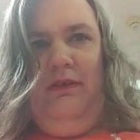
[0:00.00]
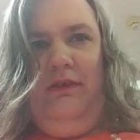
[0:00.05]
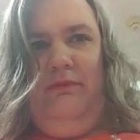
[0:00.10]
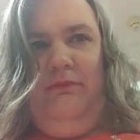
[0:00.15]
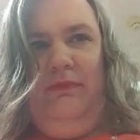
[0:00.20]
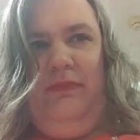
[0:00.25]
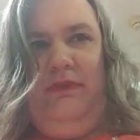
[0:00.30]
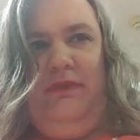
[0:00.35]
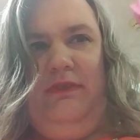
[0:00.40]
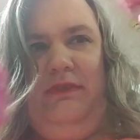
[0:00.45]

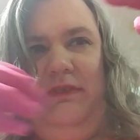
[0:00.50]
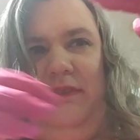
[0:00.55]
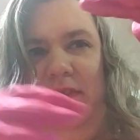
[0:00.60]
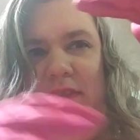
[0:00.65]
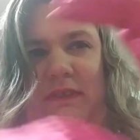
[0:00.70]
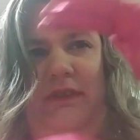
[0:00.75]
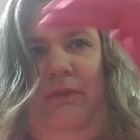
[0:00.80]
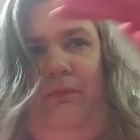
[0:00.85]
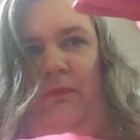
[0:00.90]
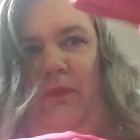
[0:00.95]
But
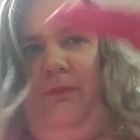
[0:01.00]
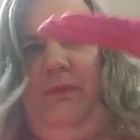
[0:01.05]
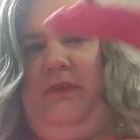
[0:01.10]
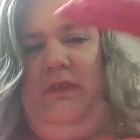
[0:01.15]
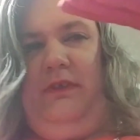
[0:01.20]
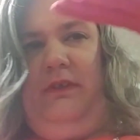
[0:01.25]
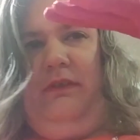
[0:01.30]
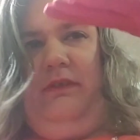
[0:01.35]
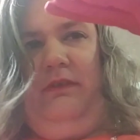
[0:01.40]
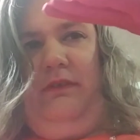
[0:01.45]
some
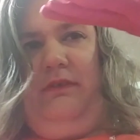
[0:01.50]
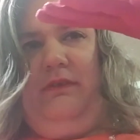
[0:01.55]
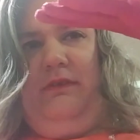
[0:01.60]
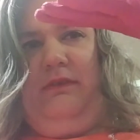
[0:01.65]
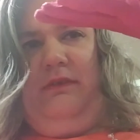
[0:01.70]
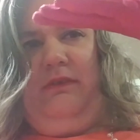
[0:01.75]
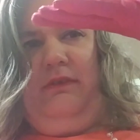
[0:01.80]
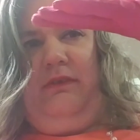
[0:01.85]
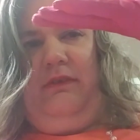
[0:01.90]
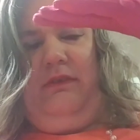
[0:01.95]
women
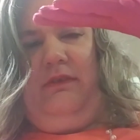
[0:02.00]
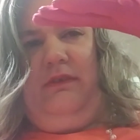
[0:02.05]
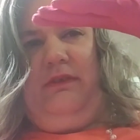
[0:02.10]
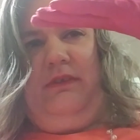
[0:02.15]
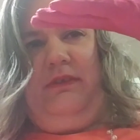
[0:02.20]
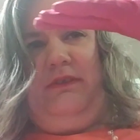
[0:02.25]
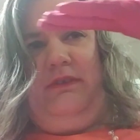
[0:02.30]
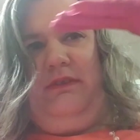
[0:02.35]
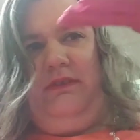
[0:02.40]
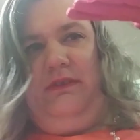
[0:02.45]

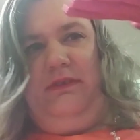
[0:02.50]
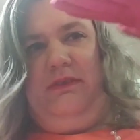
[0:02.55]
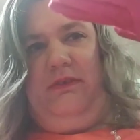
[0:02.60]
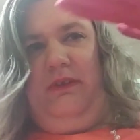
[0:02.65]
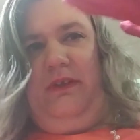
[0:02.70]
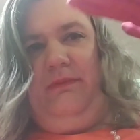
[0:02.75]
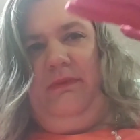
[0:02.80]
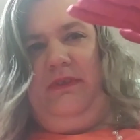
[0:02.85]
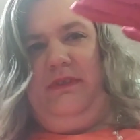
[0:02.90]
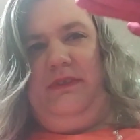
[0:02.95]
don't
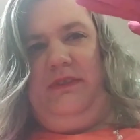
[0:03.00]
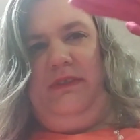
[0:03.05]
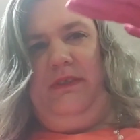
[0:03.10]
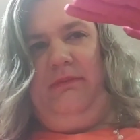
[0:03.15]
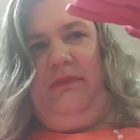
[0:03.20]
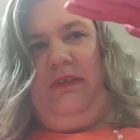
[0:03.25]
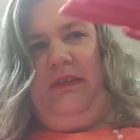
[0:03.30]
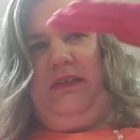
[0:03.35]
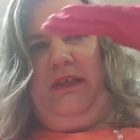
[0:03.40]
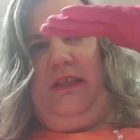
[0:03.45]
even
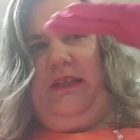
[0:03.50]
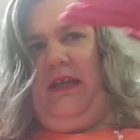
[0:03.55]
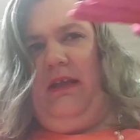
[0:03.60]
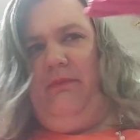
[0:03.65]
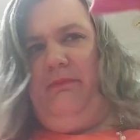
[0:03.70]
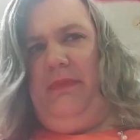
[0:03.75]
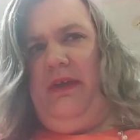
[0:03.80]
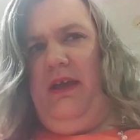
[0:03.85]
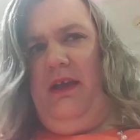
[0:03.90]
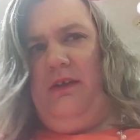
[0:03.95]
seem to think
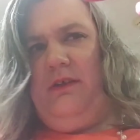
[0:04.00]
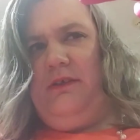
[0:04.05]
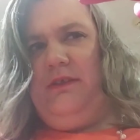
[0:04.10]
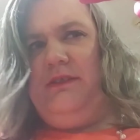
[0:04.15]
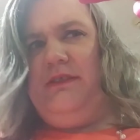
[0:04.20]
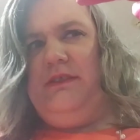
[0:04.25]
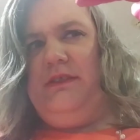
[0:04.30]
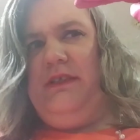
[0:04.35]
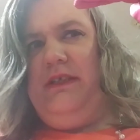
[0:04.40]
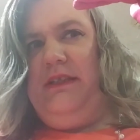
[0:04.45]
that
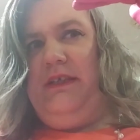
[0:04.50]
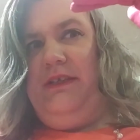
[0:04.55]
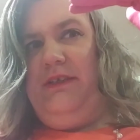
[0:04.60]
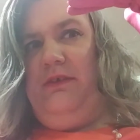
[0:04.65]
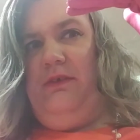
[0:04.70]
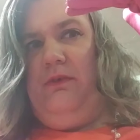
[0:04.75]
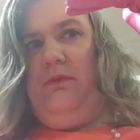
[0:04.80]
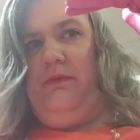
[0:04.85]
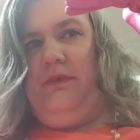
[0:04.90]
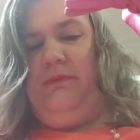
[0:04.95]
matters, and they
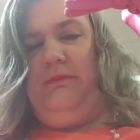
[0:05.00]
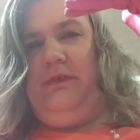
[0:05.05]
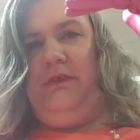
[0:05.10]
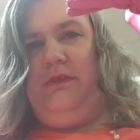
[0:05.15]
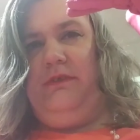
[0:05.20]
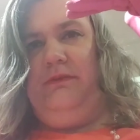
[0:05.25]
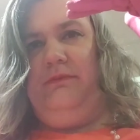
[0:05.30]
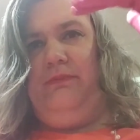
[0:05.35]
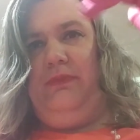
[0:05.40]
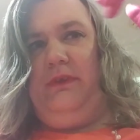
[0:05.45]
don't. I'm
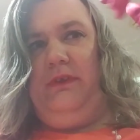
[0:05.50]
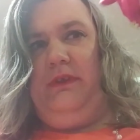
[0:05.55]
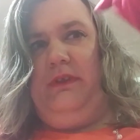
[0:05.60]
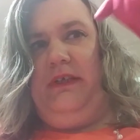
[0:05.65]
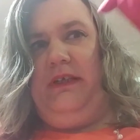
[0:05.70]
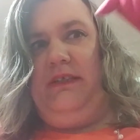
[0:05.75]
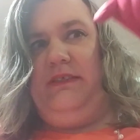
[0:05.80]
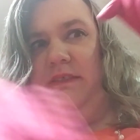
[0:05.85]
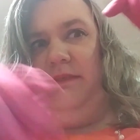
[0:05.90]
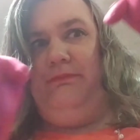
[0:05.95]
going to put
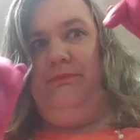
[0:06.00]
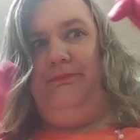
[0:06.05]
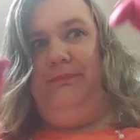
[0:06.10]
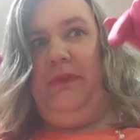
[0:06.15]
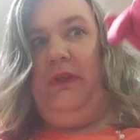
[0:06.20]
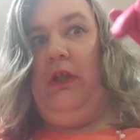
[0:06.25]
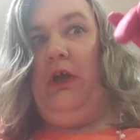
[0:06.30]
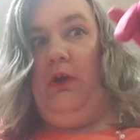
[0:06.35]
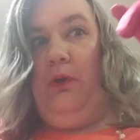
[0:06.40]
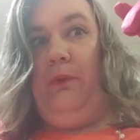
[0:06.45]
links
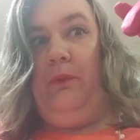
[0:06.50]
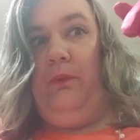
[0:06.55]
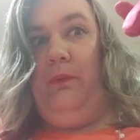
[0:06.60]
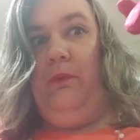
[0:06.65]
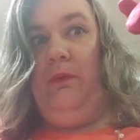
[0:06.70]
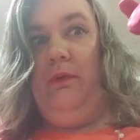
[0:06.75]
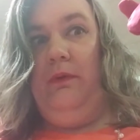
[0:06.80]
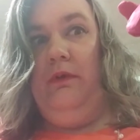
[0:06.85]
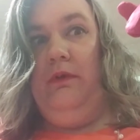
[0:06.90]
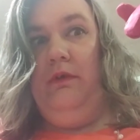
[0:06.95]
below.
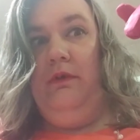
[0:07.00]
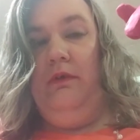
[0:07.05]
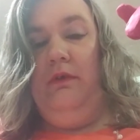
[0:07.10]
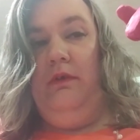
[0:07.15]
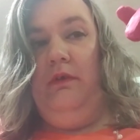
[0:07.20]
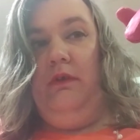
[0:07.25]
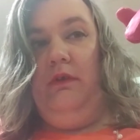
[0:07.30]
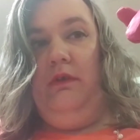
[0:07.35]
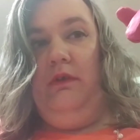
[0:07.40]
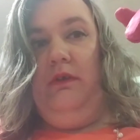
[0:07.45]

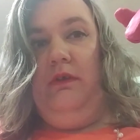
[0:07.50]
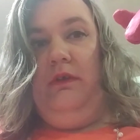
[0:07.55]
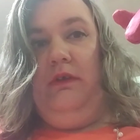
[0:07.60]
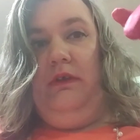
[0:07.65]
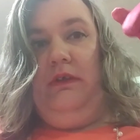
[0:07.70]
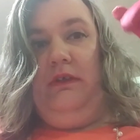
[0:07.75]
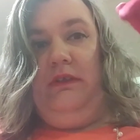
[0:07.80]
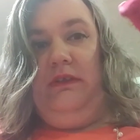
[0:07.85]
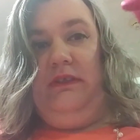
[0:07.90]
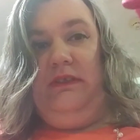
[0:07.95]

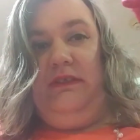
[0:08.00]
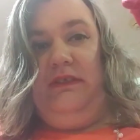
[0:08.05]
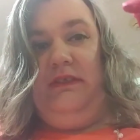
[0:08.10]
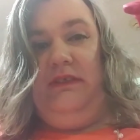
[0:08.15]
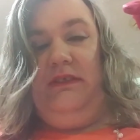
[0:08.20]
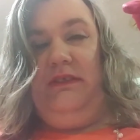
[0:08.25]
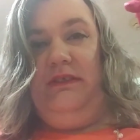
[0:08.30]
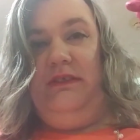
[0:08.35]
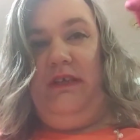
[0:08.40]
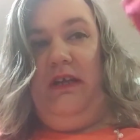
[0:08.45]
This
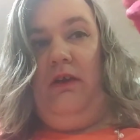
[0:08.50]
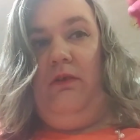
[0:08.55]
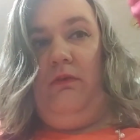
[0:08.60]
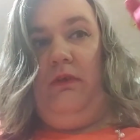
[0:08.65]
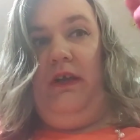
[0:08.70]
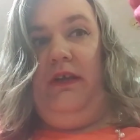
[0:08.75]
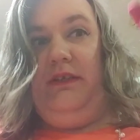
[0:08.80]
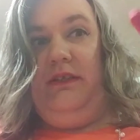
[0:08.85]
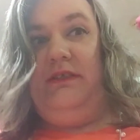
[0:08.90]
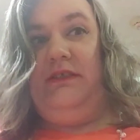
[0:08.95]
is
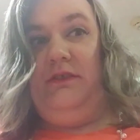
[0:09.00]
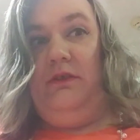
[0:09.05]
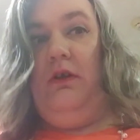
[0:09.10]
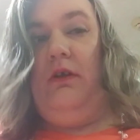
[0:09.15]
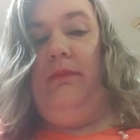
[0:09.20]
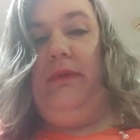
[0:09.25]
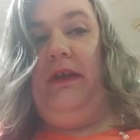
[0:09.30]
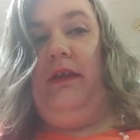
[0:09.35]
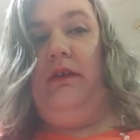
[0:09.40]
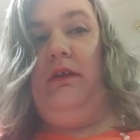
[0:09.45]
downright
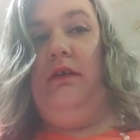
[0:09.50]
disturbing.